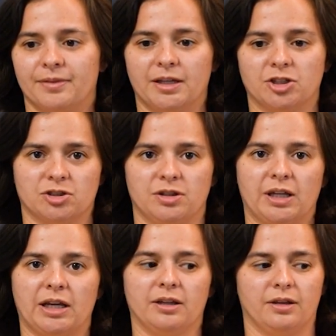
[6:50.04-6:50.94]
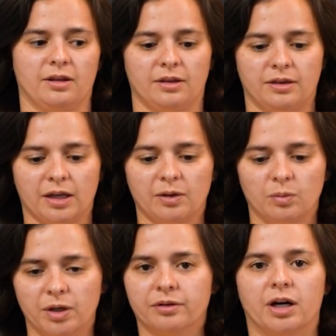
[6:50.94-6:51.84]
they
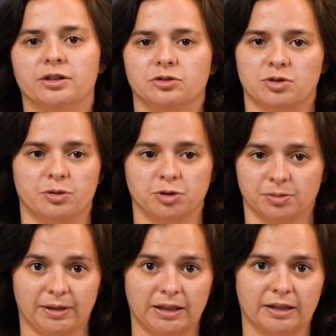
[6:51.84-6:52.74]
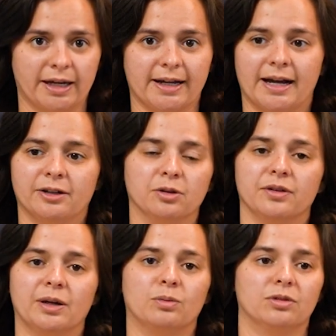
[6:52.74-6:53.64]
will not do social media like I do,
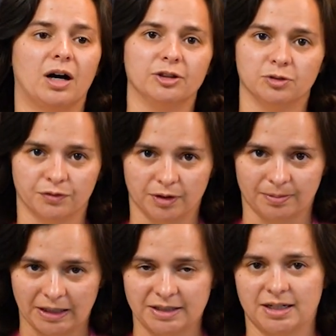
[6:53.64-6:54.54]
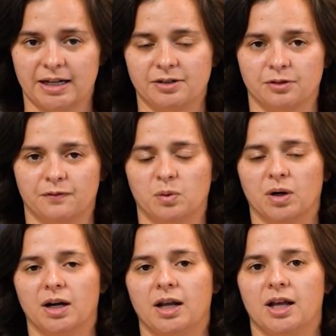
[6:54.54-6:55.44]
and they will not do it for the price that I do it for.